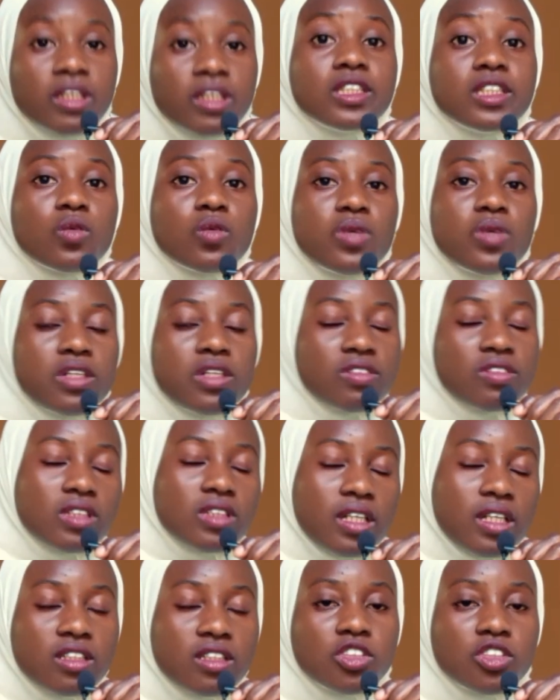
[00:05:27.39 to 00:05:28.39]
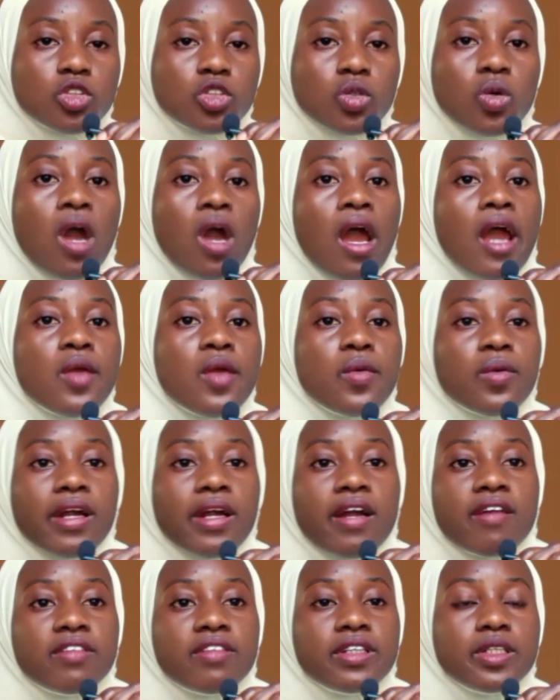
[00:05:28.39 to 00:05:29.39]
There's a way you cite it, so you
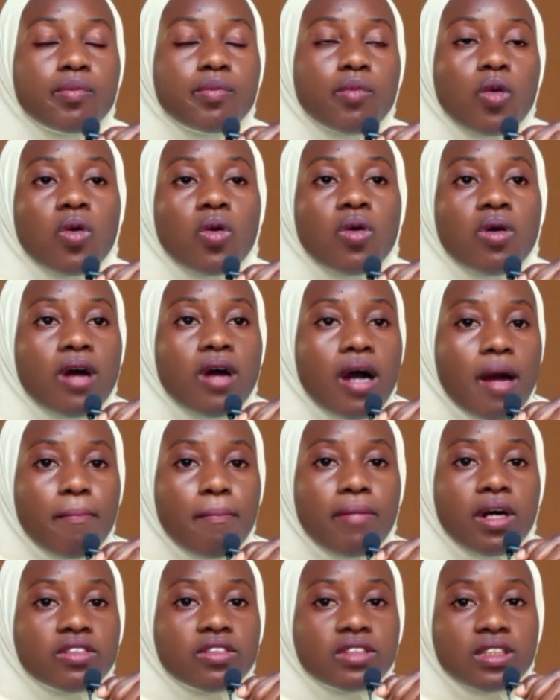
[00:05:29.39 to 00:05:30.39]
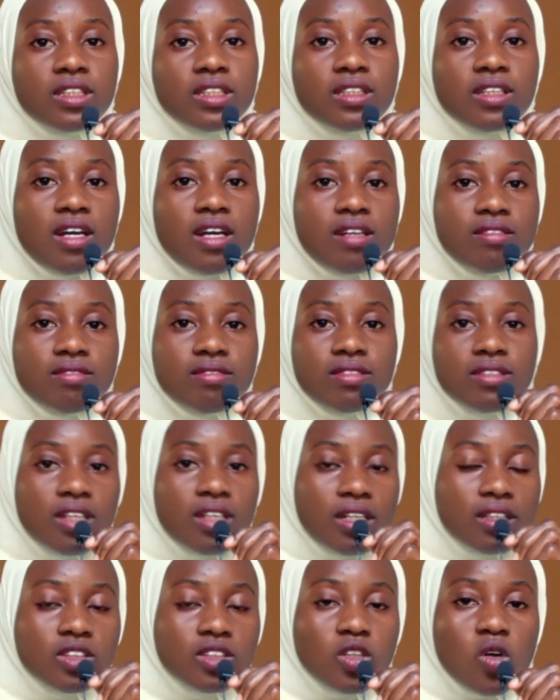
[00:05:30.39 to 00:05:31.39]
can read more about it. And
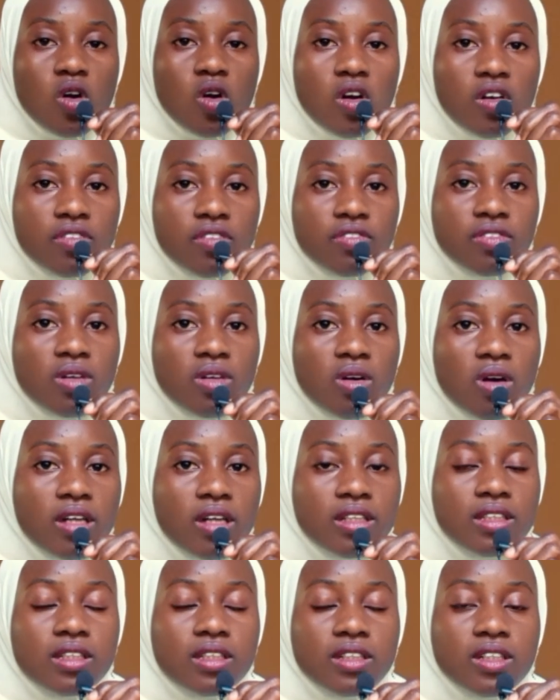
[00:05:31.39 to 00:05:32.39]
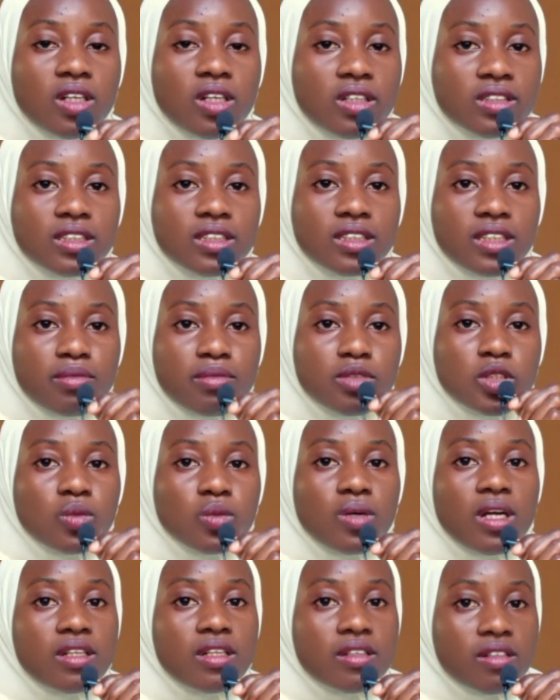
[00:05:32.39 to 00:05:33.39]
that's all for the
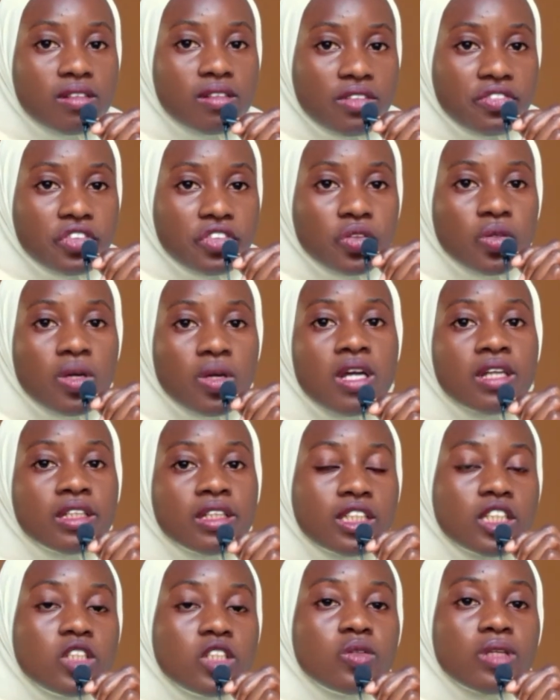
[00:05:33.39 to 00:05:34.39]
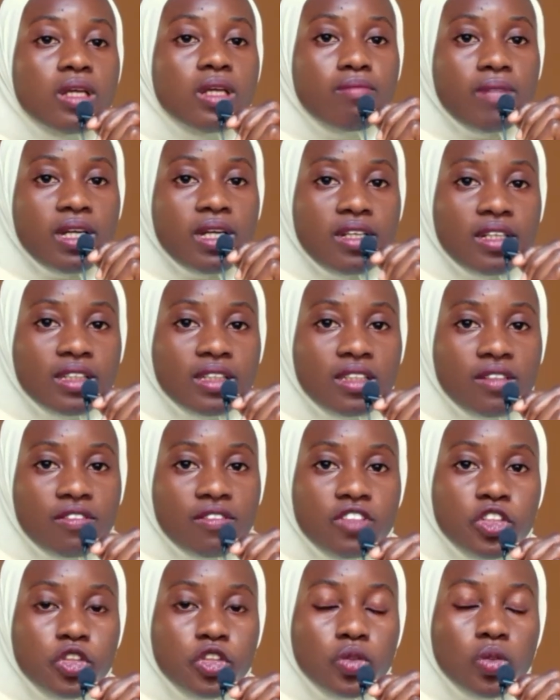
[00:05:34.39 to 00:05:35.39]
conceptual review. See you in my next
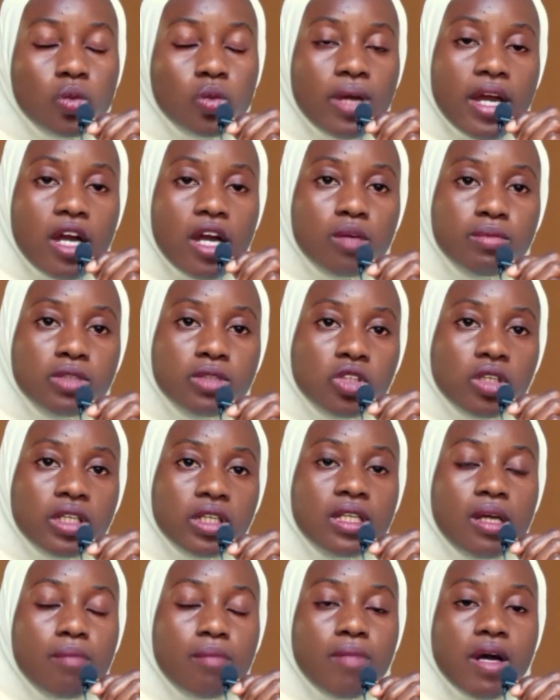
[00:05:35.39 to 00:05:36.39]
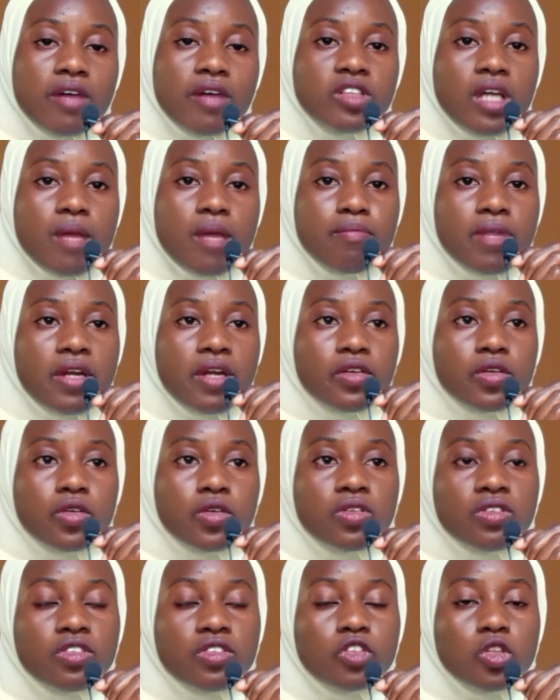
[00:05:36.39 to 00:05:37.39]
video, where I'll be talking about the
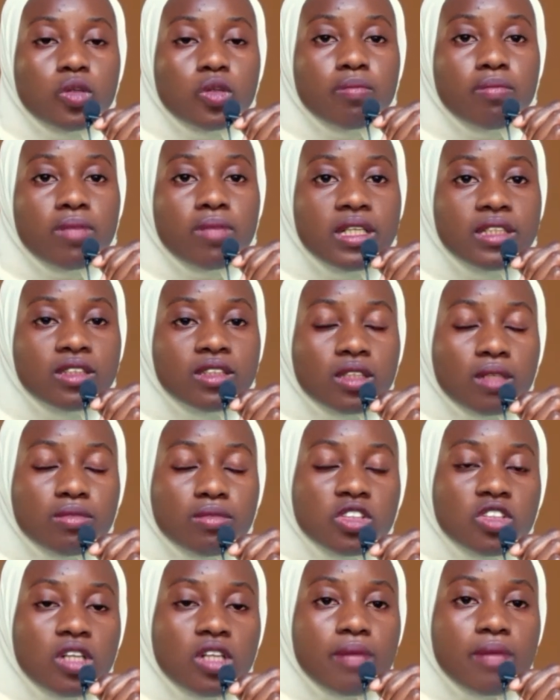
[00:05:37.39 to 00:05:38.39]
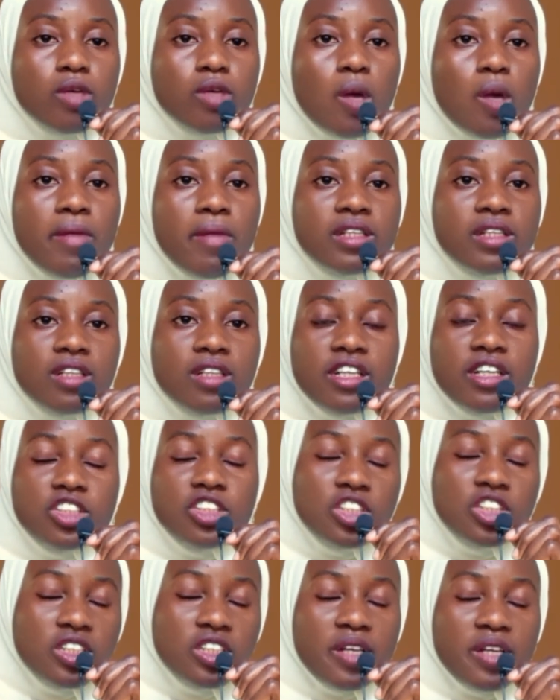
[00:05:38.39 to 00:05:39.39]
empirical review. Please subscribe, comment, and
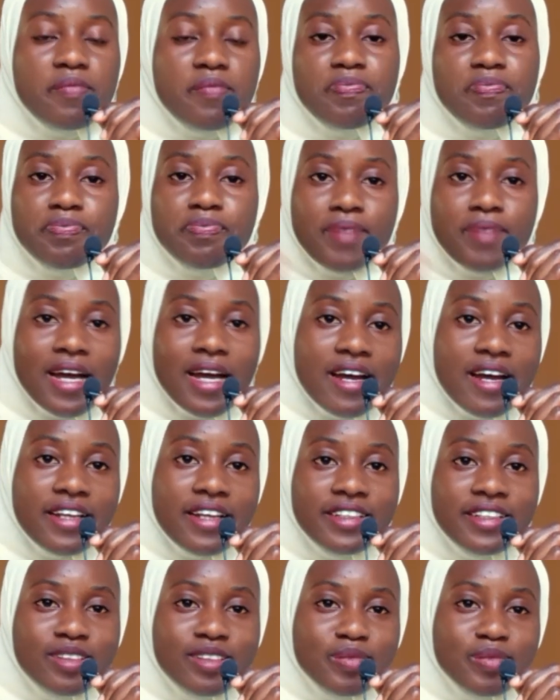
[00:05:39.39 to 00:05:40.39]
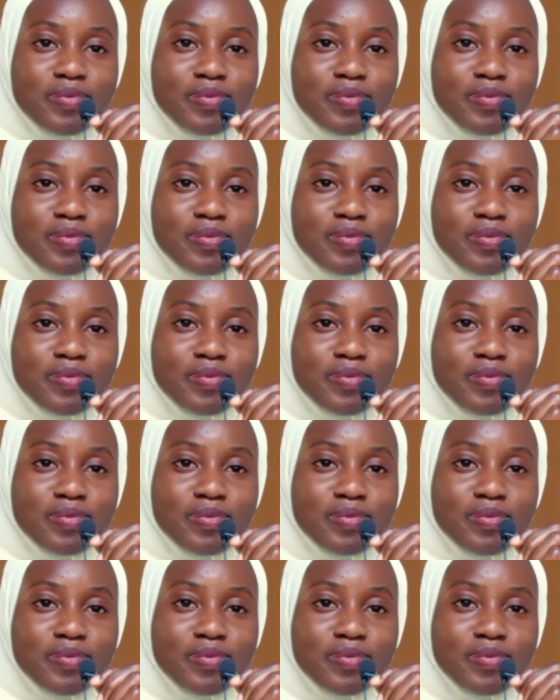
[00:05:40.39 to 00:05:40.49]
share. Bye.